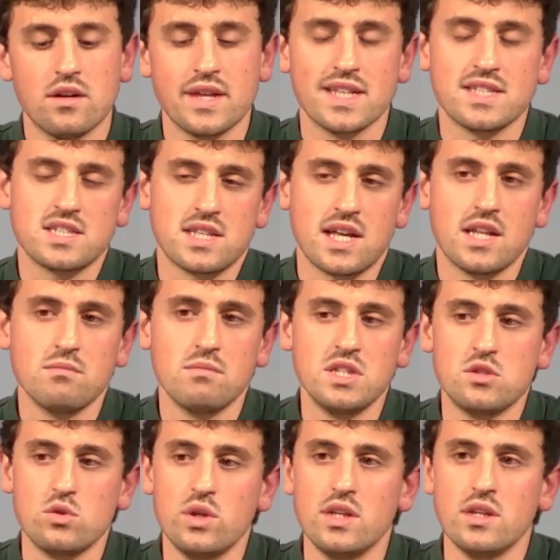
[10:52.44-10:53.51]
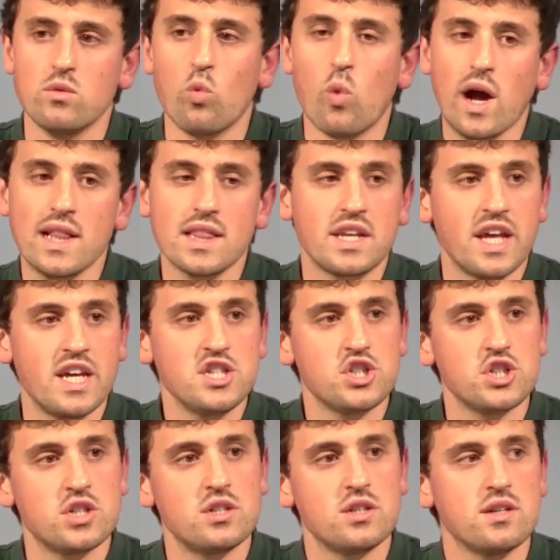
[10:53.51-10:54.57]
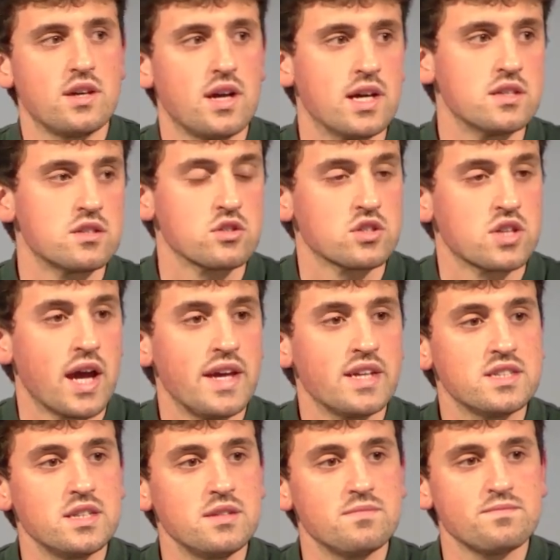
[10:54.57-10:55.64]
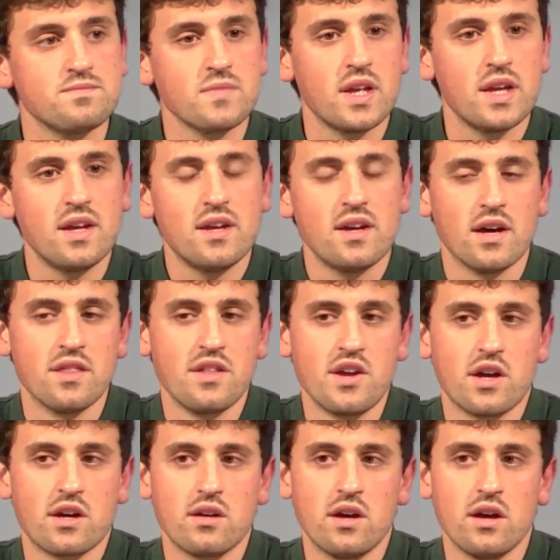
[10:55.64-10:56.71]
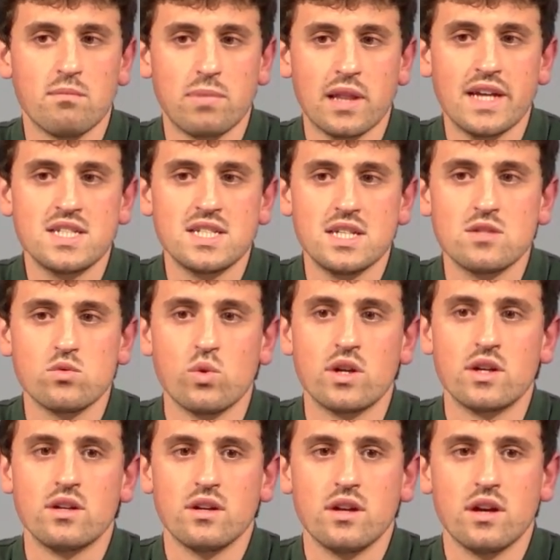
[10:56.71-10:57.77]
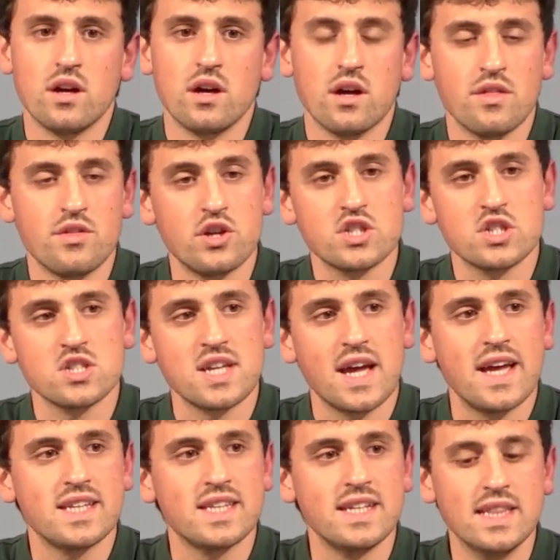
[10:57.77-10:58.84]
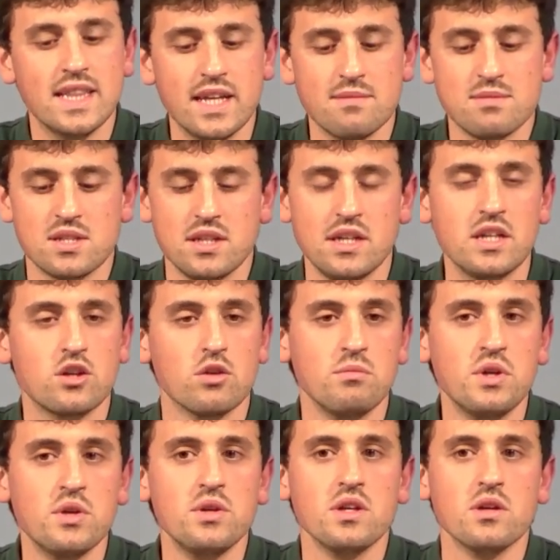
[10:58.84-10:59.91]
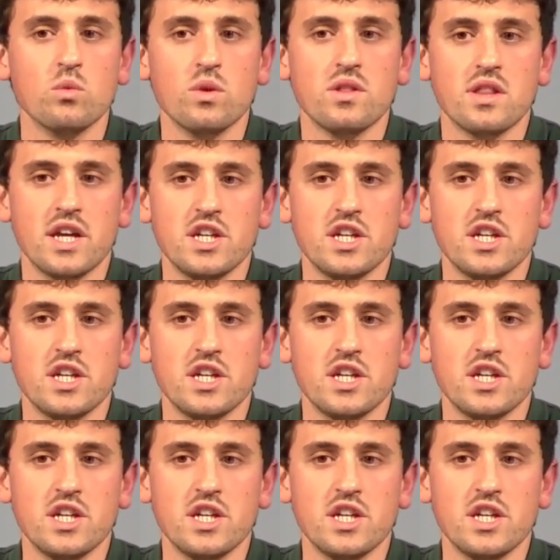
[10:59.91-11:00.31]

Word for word: that stand between wild nature and society, and they are uh, places where uh, their society lives in communion with